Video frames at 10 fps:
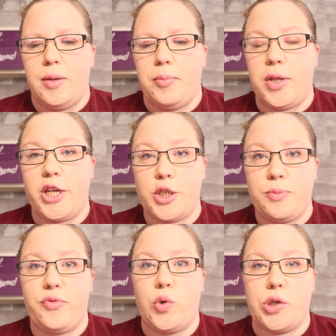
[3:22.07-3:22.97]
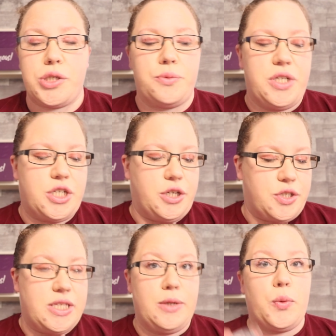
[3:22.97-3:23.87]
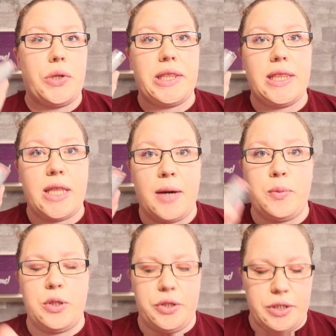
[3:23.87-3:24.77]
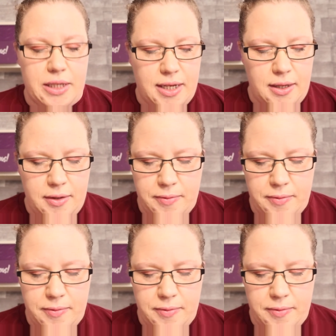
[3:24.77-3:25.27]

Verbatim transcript: blush before, so we shall see what that will look like.